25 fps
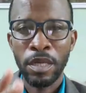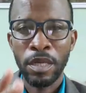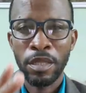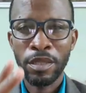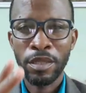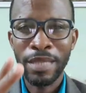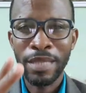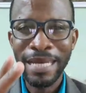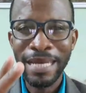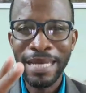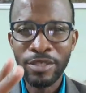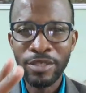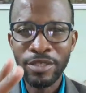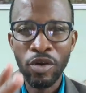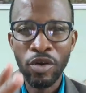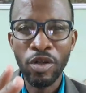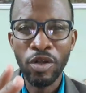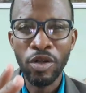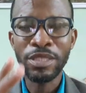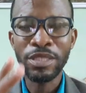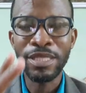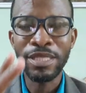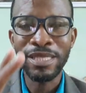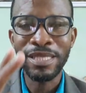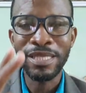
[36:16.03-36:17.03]
That's
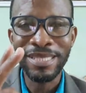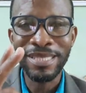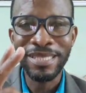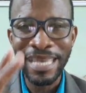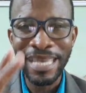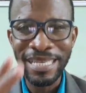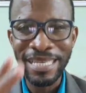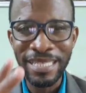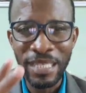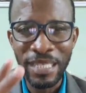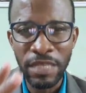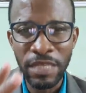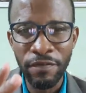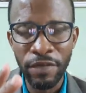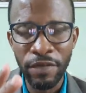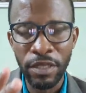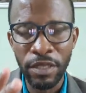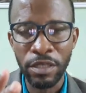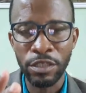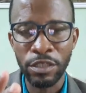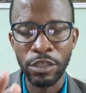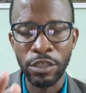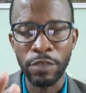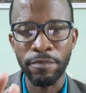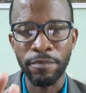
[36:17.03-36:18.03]
called decisive
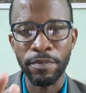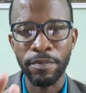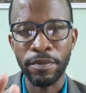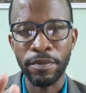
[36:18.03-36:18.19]
leadership.